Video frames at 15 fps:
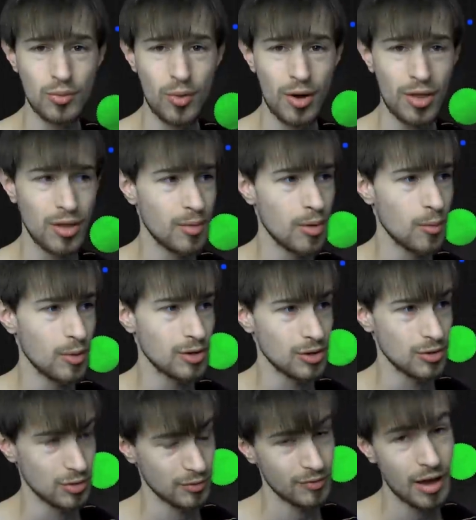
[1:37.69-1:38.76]
one of them in which
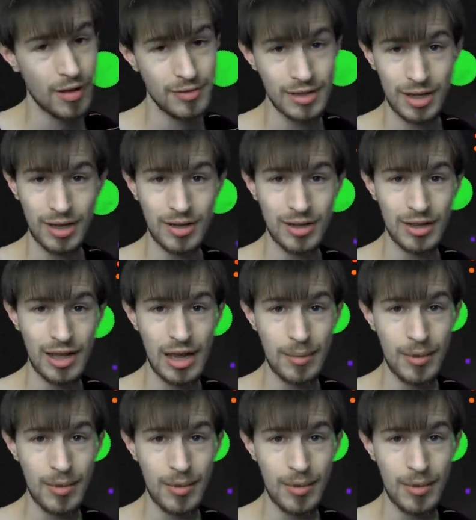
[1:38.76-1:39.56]
there's a 5-second delay,